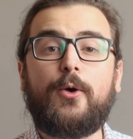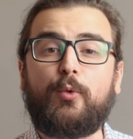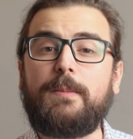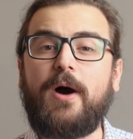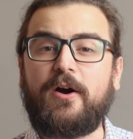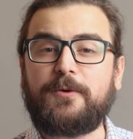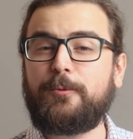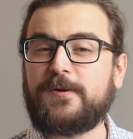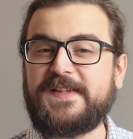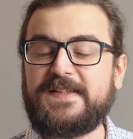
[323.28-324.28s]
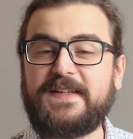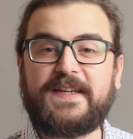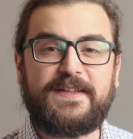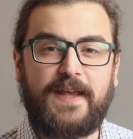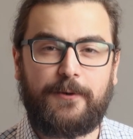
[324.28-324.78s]
Remark presented
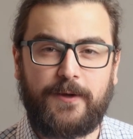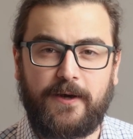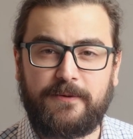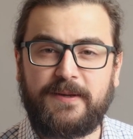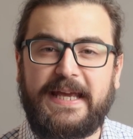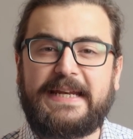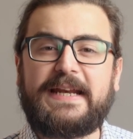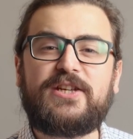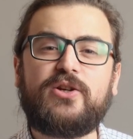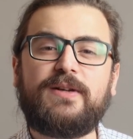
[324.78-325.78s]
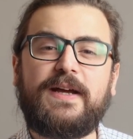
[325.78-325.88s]
Canaria, an initial